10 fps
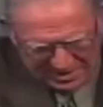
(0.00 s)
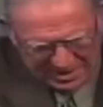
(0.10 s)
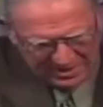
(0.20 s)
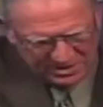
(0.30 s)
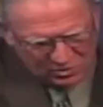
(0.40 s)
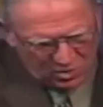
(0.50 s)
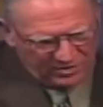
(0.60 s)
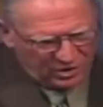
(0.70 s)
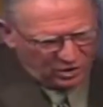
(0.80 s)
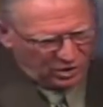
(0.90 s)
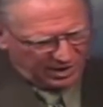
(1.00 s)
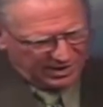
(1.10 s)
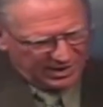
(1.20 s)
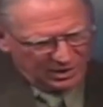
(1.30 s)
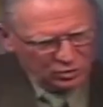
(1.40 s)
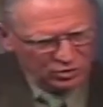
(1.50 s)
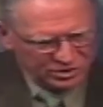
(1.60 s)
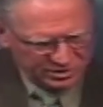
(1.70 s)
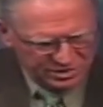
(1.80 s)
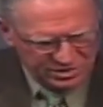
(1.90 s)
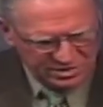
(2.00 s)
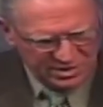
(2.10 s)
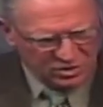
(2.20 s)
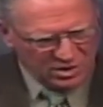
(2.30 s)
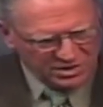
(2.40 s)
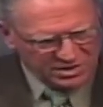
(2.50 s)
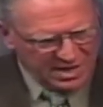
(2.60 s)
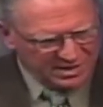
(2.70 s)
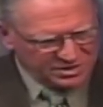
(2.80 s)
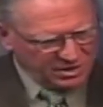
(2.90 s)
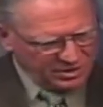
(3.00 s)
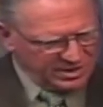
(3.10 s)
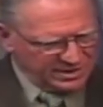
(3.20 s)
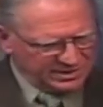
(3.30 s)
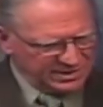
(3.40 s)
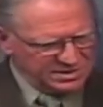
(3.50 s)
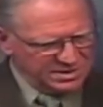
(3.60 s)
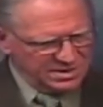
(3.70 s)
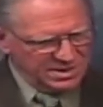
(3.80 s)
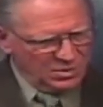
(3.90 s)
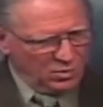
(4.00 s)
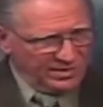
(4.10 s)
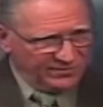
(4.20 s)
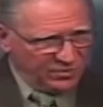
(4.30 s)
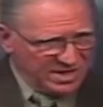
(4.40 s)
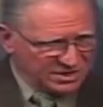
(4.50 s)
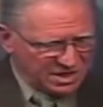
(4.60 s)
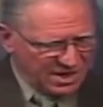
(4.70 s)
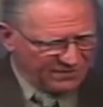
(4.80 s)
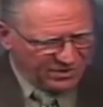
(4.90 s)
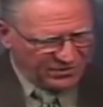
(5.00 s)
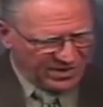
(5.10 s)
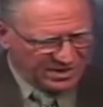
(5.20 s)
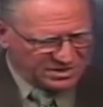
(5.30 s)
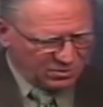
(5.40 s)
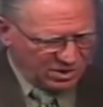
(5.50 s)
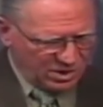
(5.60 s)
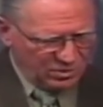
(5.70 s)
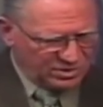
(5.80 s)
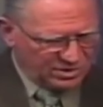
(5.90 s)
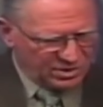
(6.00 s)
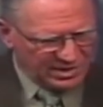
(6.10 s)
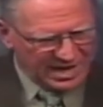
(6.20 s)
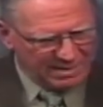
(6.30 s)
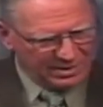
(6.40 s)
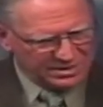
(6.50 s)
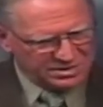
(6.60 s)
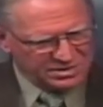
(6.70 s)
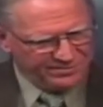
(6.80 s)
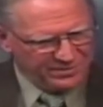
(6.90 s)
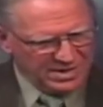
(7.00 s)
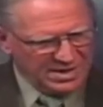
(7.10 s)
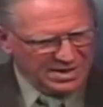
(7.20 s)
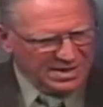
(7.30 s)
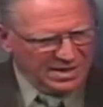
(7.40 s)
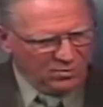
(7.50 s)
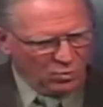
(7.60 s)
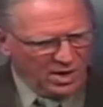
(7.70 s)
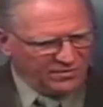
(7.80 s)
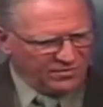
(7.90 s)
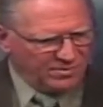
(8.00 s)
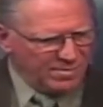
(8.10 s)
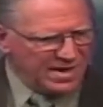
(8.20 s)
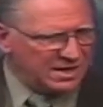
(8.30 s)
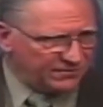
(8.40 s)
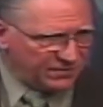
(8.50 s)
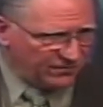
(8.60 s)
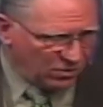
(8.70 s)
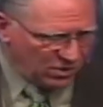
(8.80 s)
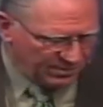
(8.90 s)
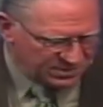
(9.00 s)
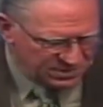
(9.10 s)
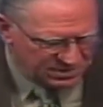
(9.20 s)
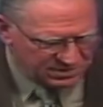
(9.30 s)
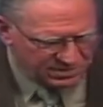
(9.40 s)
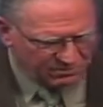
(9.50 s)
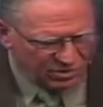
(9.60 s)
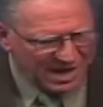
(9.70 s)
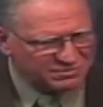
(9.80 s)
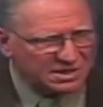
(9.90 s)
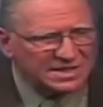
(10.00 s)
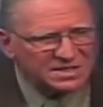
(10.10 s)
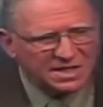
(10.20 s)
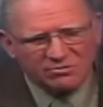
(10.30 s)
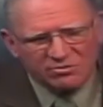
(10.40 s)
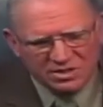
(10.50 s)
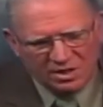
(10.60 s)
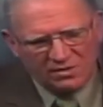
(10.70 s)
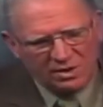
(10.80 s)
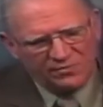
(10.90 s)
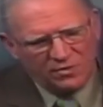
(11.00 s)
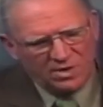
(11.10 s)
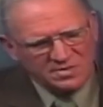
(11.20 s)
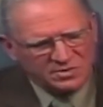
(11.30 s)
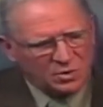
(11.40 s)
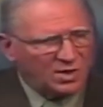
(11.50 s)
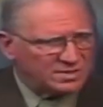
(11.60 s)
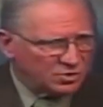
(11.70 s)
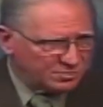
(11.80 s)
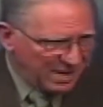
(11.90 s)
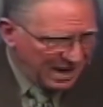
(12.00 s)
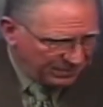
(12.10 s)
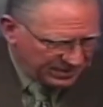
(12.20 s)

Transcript: And this is one of the early allusions that caused scholars to start looking at this, where they've rediscovered things that were known to the early Kabbalists. And one of the many different forms, perhaps the least interesting of all the forms, but the one that's most popular